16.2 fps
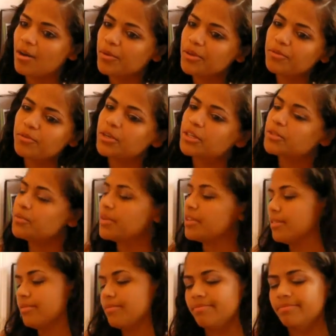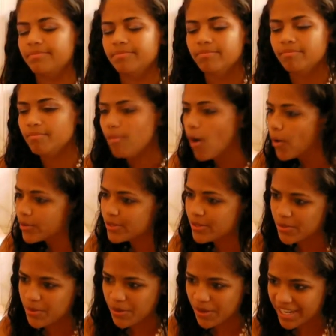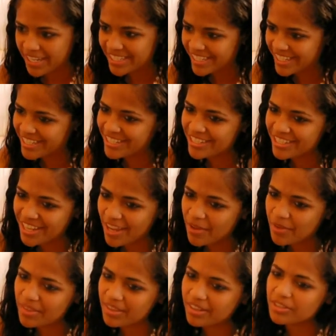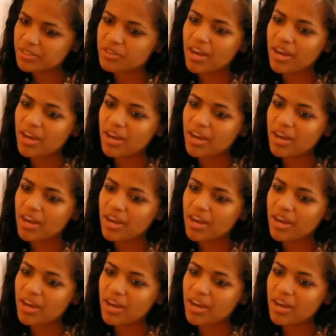We've worked with most of the organizations out there